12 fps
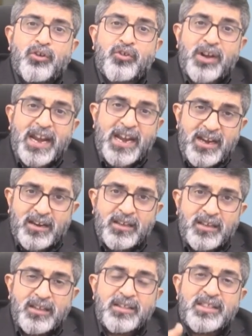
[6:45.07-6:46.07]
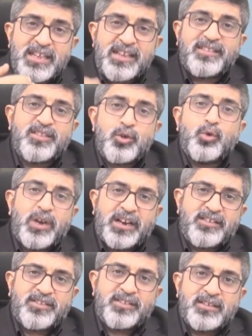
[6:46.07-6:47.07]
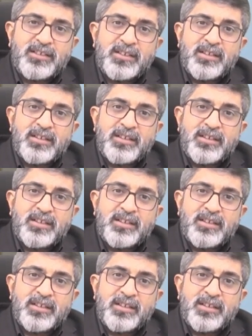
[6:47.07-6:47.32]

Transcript: trade these units,